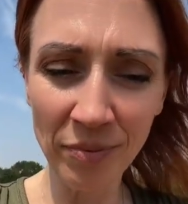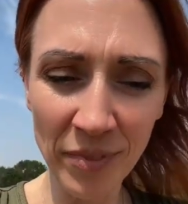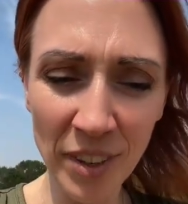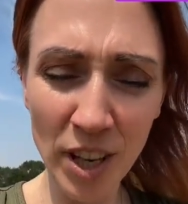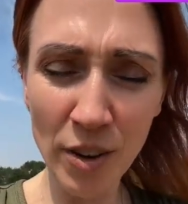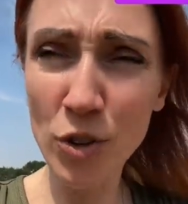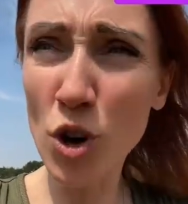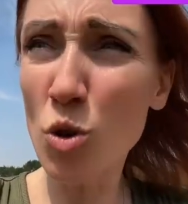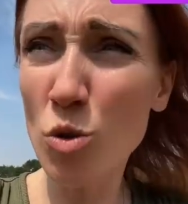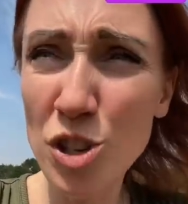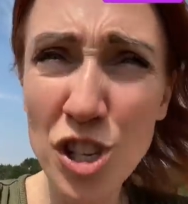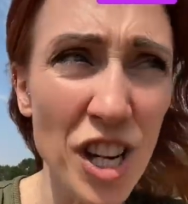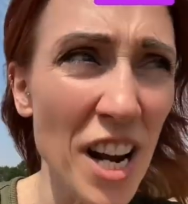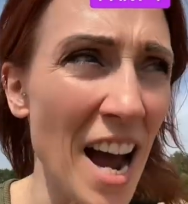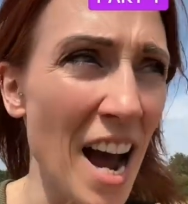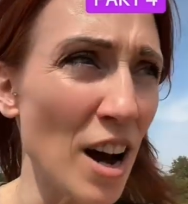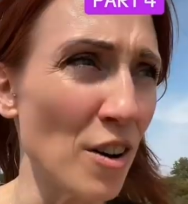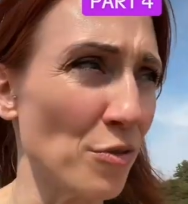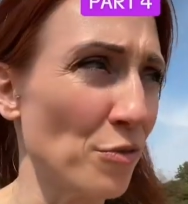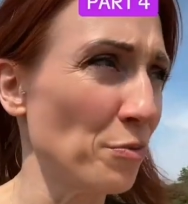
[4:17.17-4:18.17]
Of course you
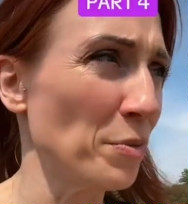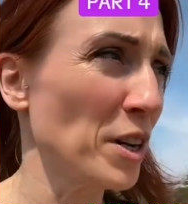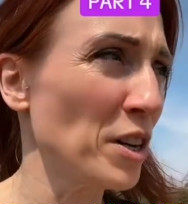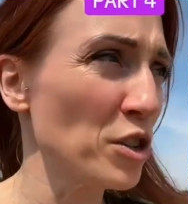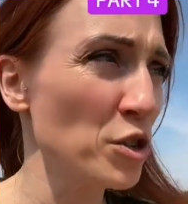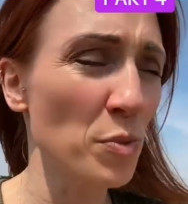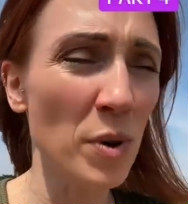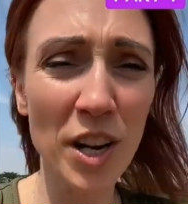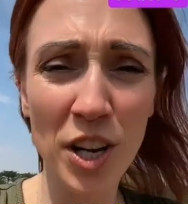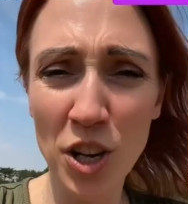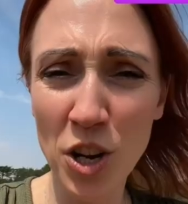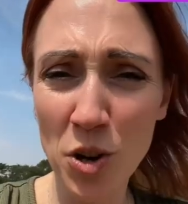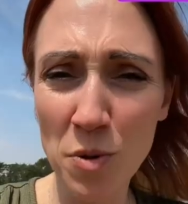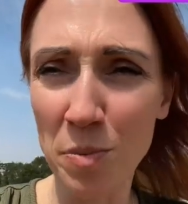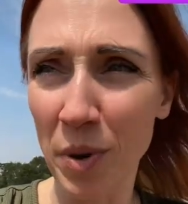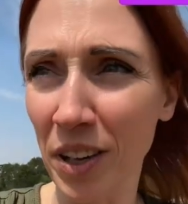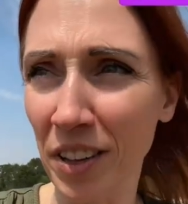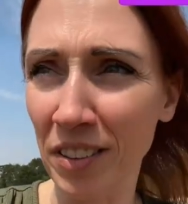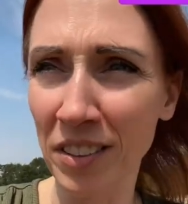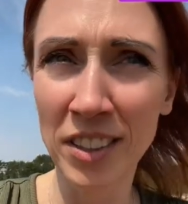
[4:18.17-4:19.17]
have, because we're
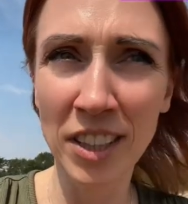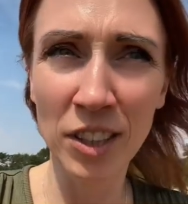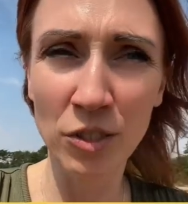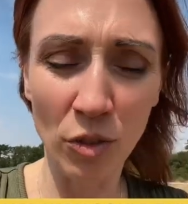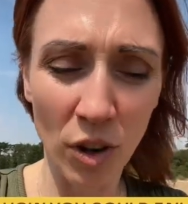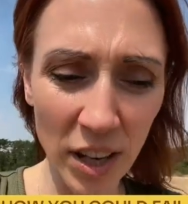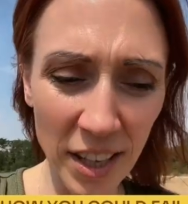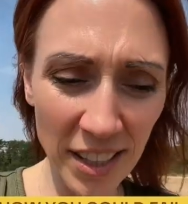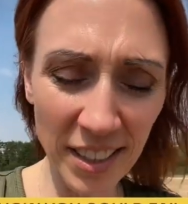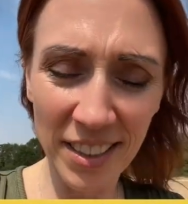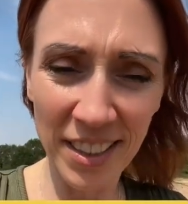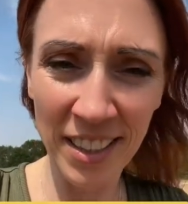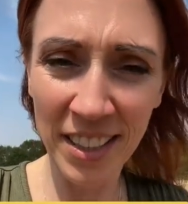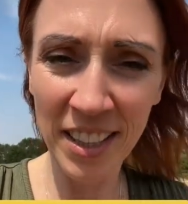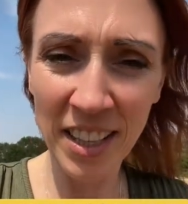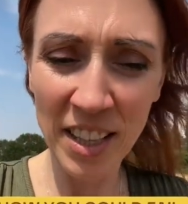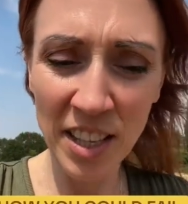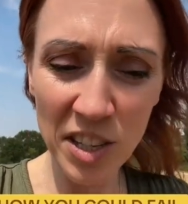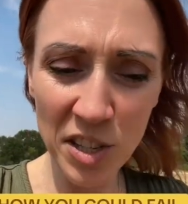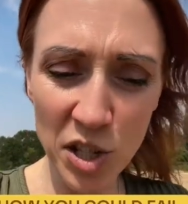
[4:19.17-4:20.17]
human, right?
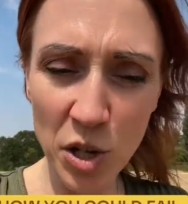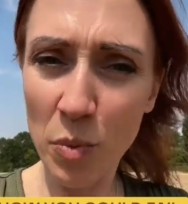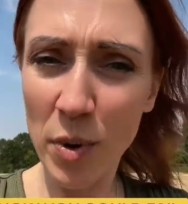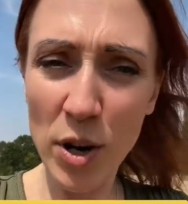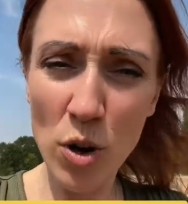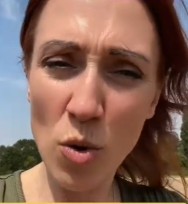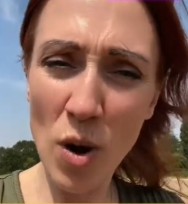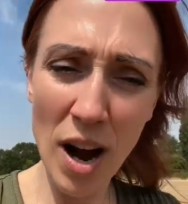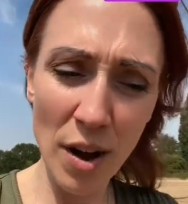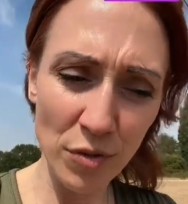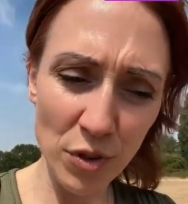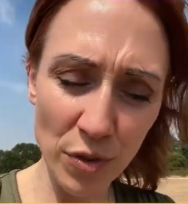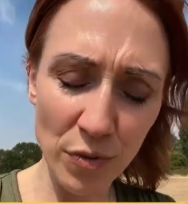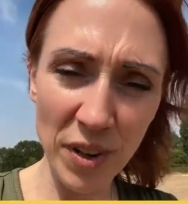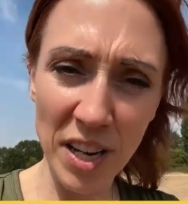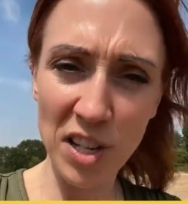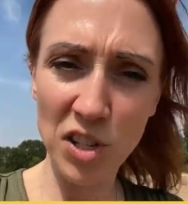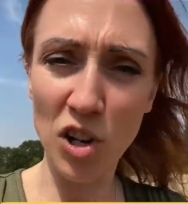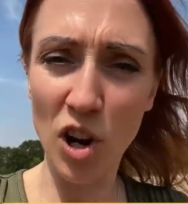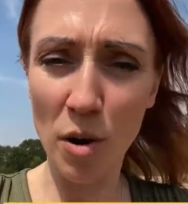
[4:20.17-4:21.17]
So we all have to
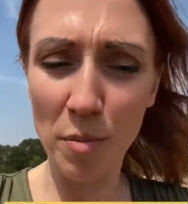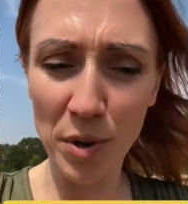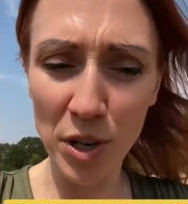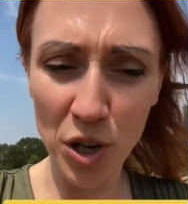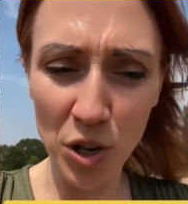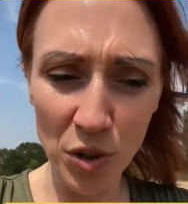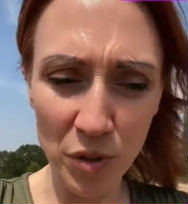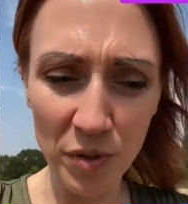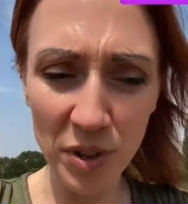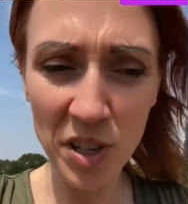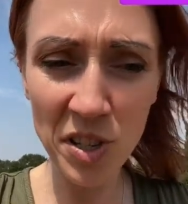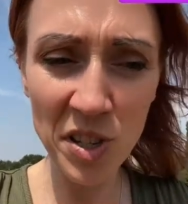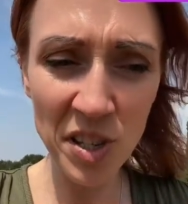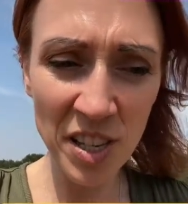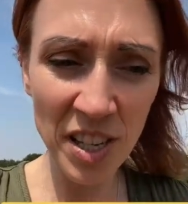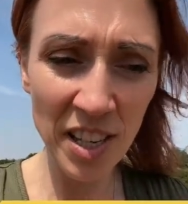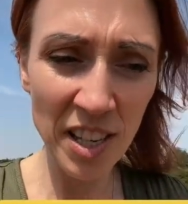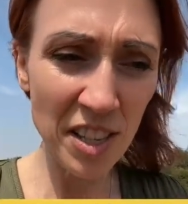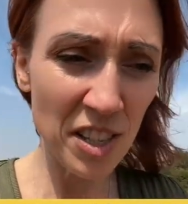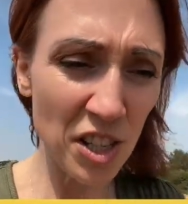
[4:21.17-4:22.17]
fix our manoeuvres.
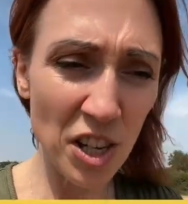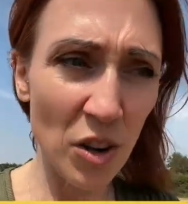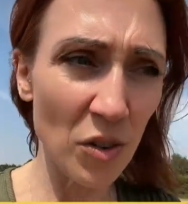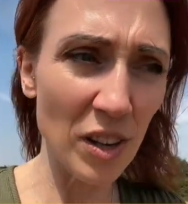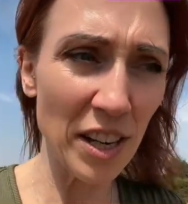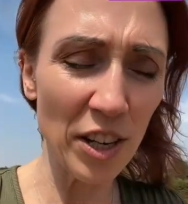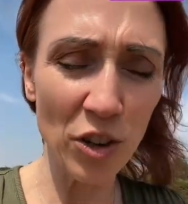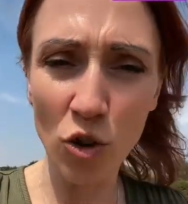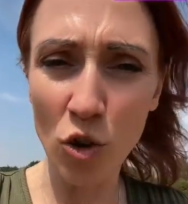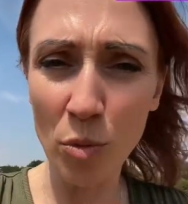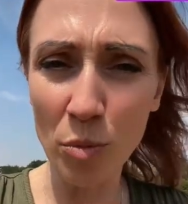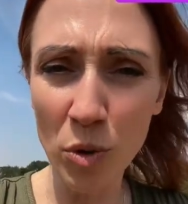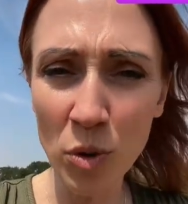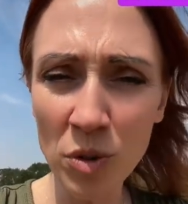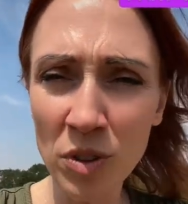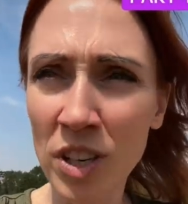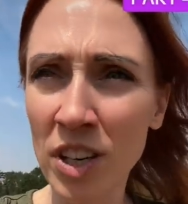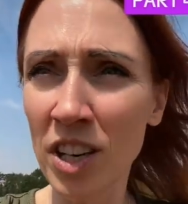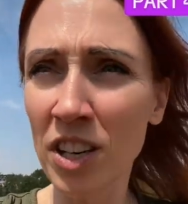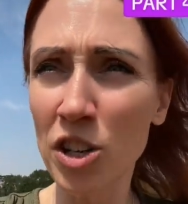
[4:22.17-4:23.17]
It's totally normal.
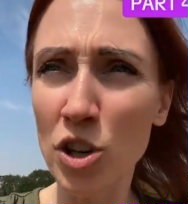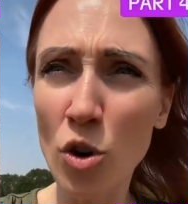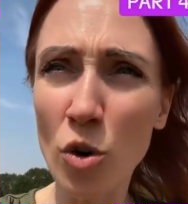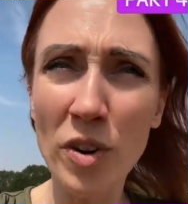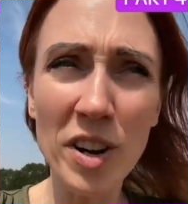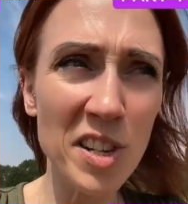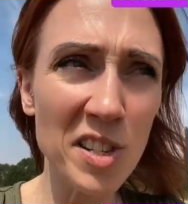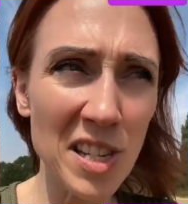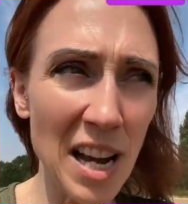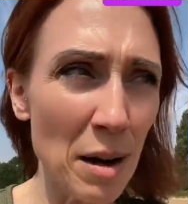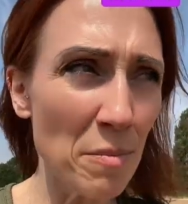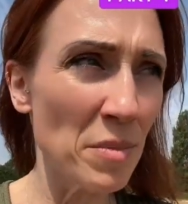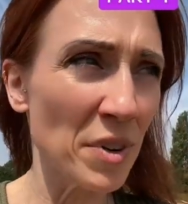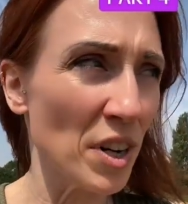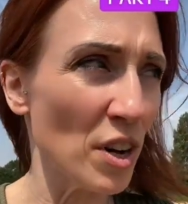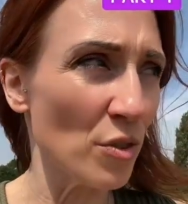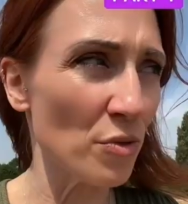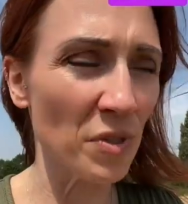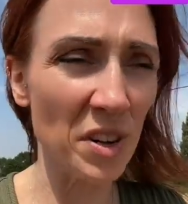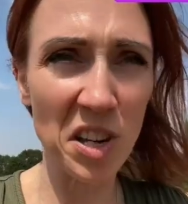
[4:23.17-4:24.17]
Your
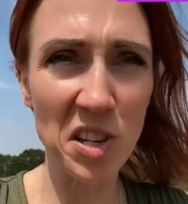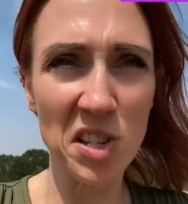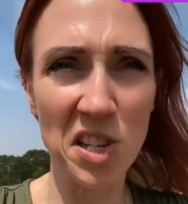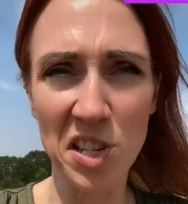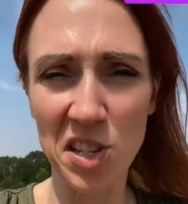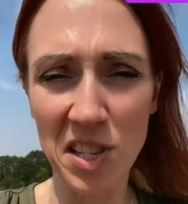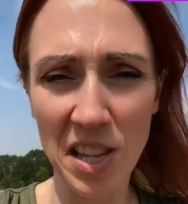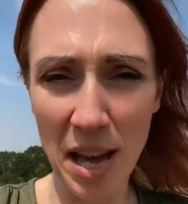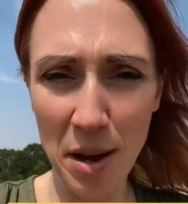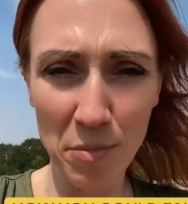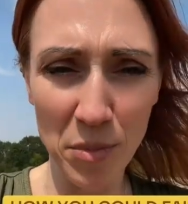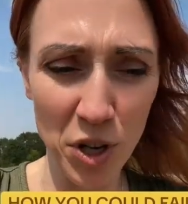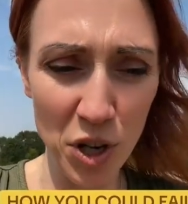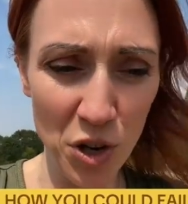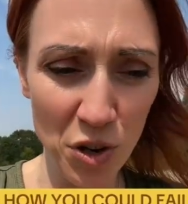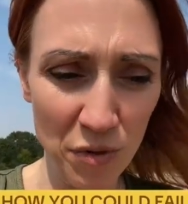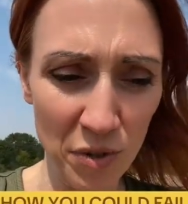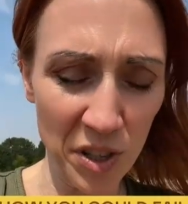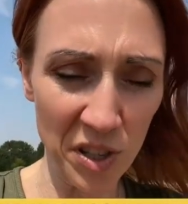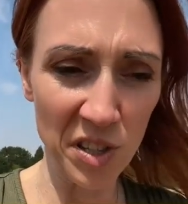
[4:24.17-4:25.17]
examiner fixes their
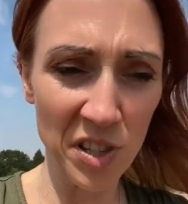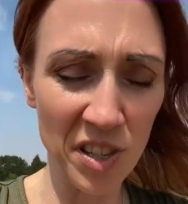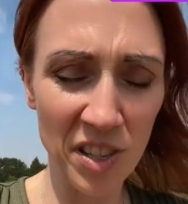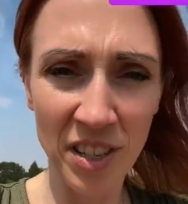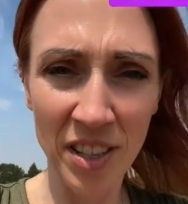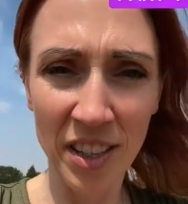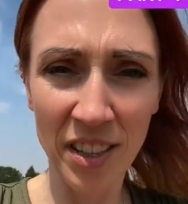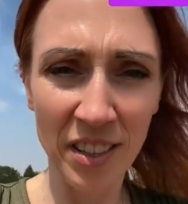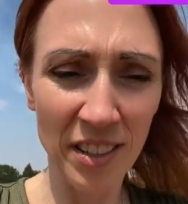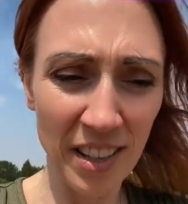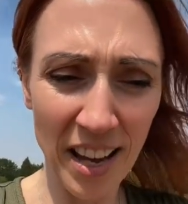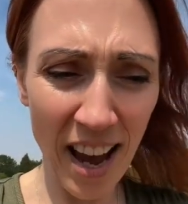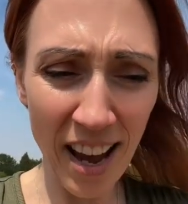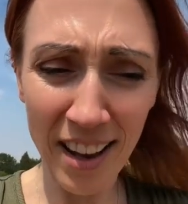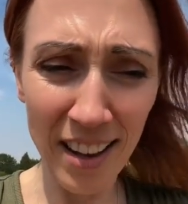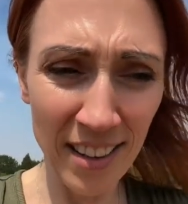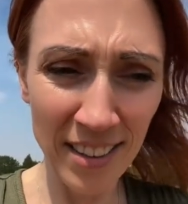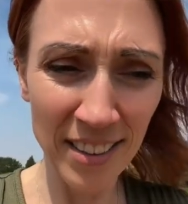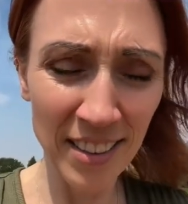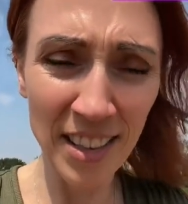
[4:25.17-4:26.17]
manoeuvres, yeah?
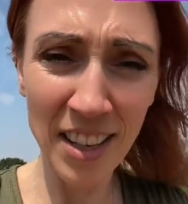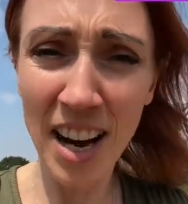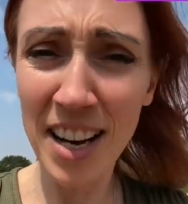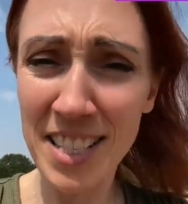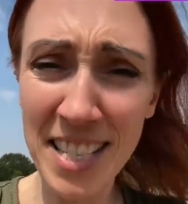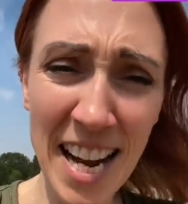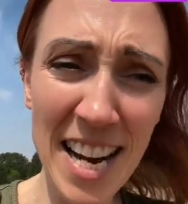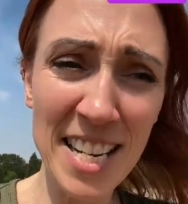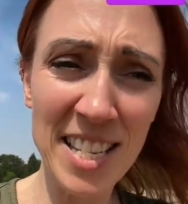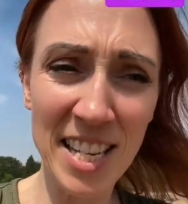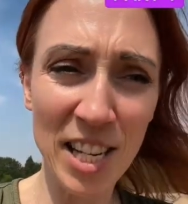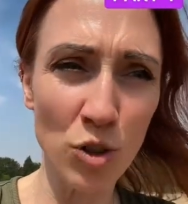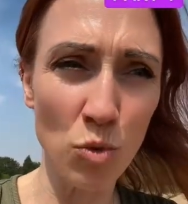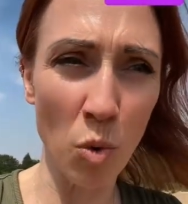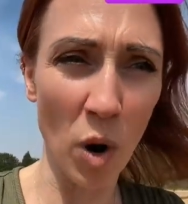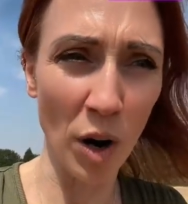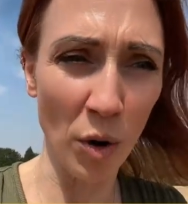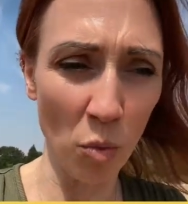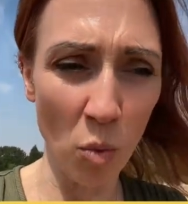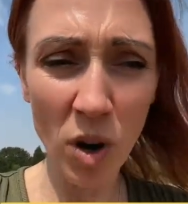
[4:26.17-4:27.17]
I dated
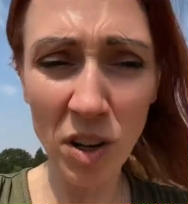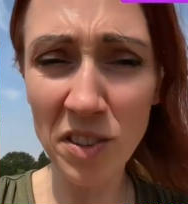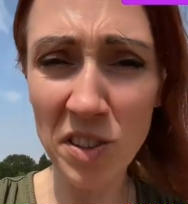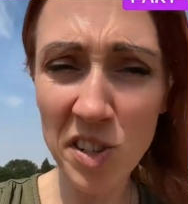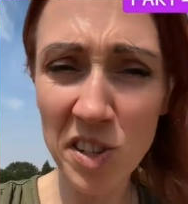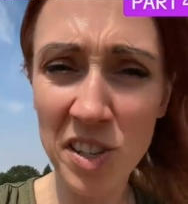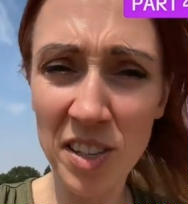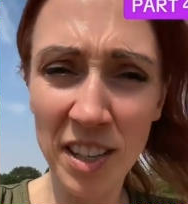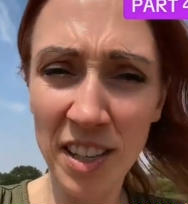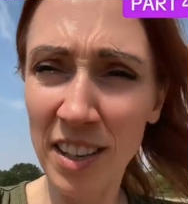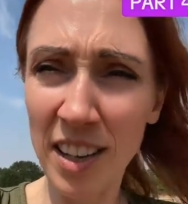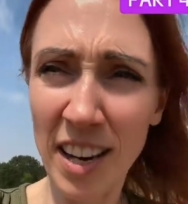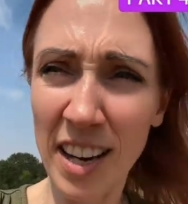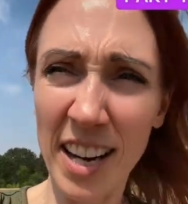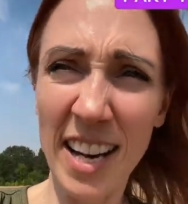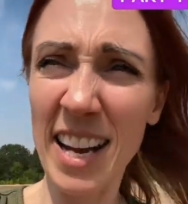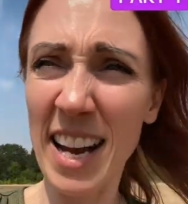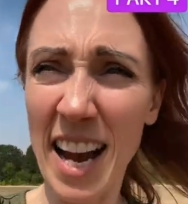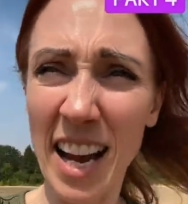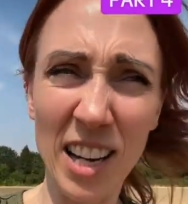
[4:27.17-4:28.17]
one once and
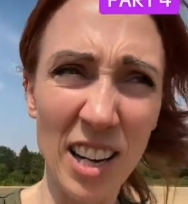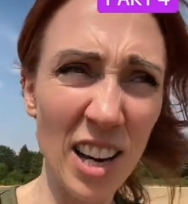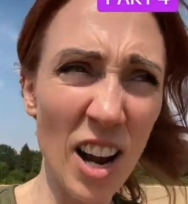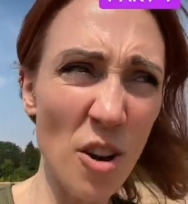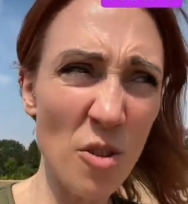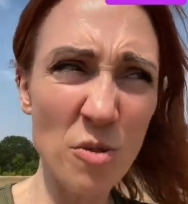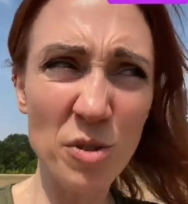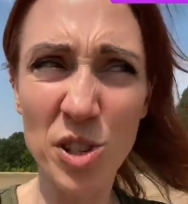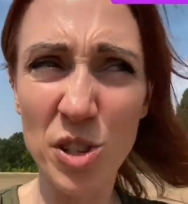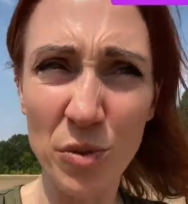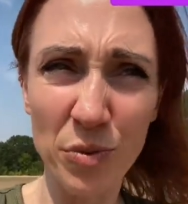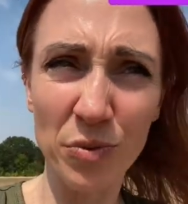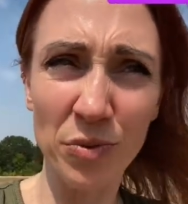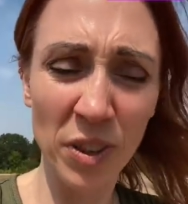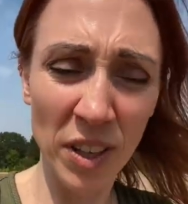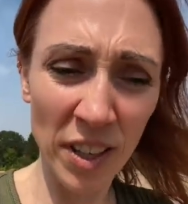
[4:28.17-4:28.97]
he had loads of